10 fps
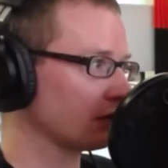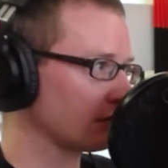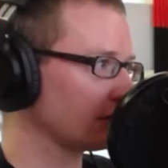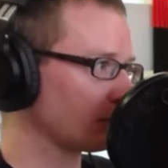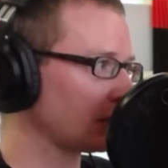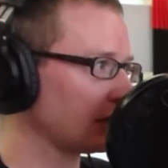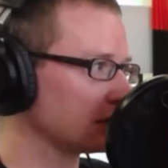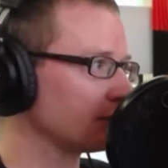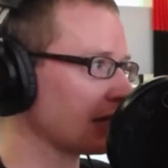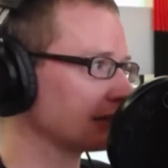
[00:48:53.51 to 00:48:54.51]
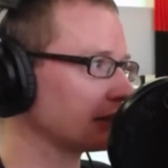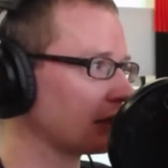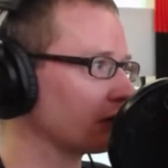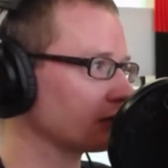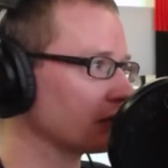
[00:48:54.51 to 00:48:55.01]
then we need to be asking
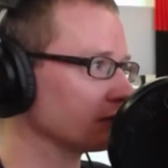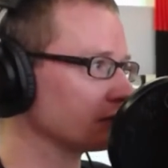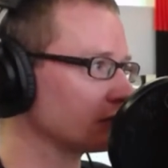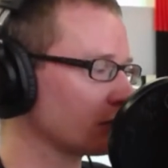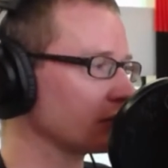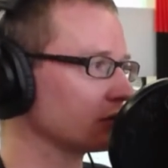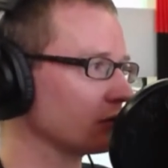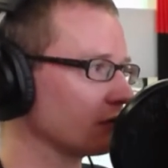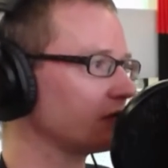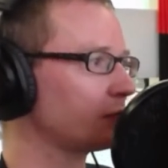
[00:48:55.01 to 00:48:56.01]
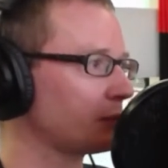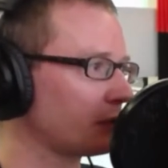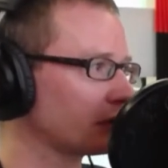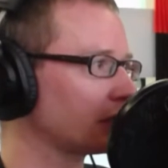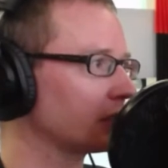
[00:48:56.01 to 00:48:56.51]
ourselves the question of, if people
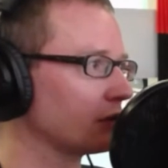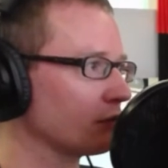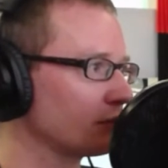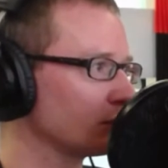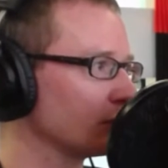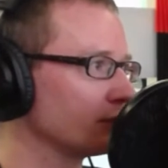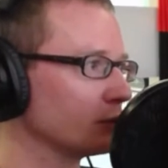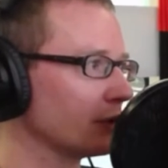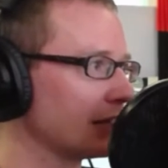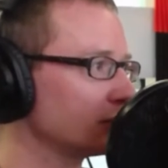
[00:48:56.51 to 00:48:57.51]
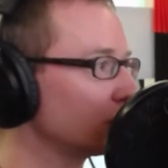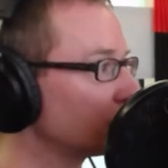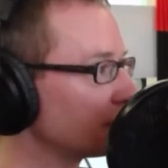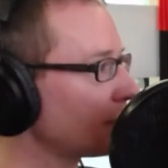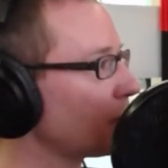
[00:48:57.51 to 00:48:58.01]
are clicking on fewer and fewer ads,
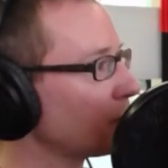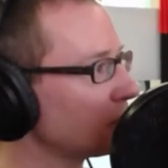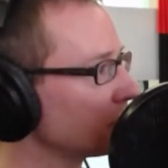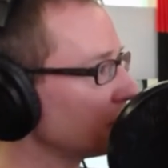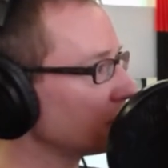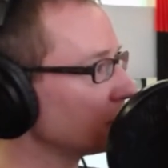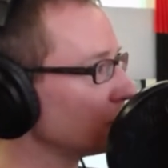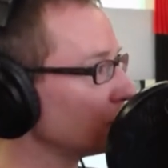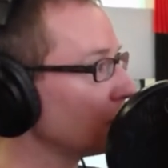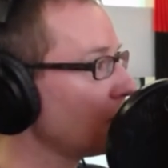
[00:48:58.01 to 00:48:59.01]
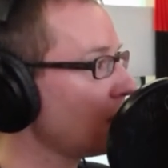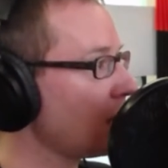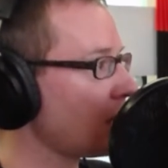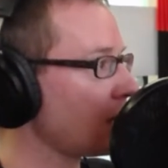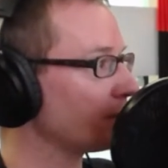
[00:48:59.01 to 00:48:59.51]
does that mean we just need to do
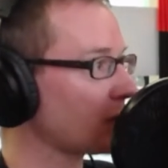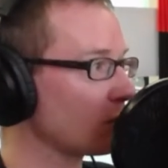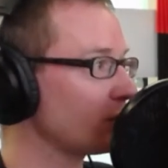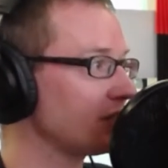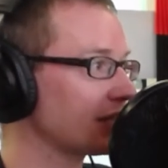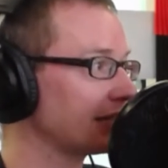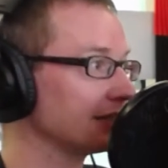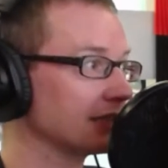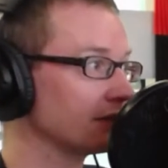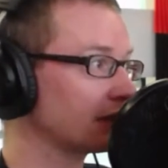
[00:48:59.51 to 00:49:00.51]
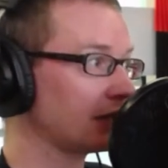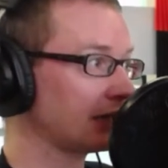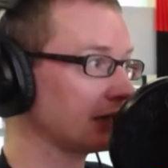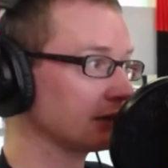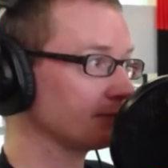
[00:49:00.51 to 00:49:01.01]
a reach ad instead of a
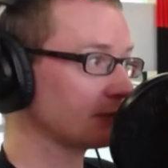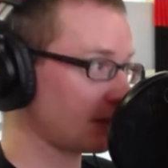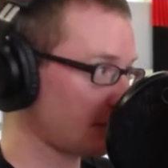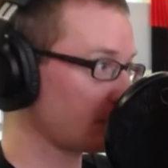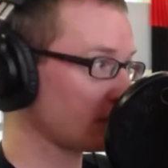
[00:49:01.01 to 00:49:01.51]
click ad? That may be